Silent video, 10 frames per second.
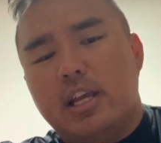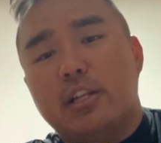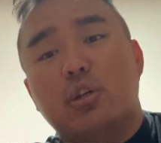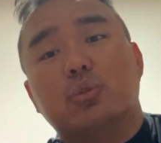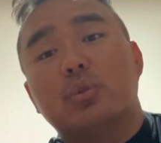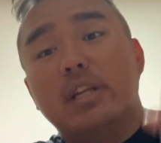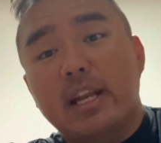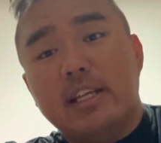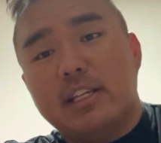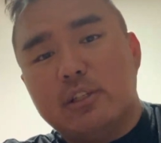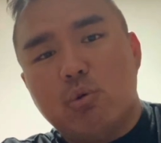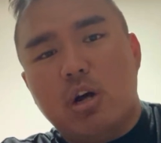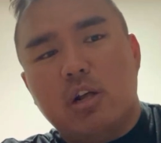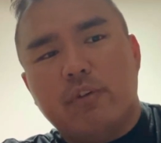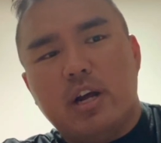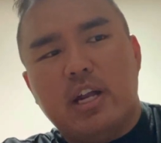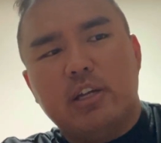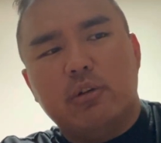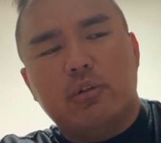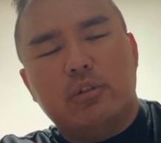and those who didn't get to
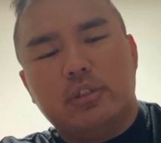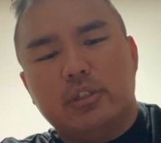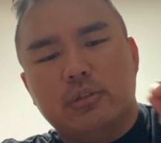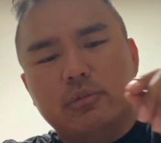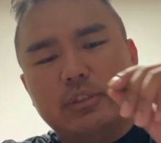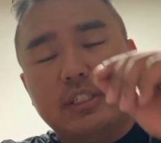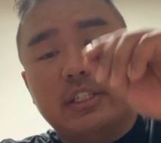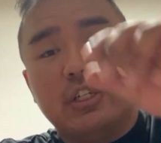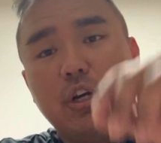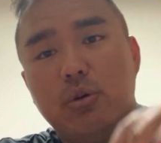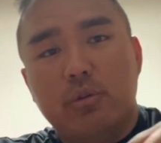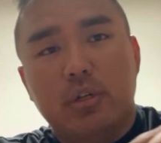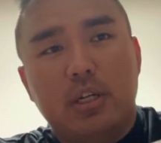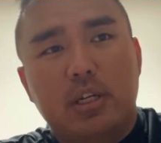qualify or, you know, didn't get to go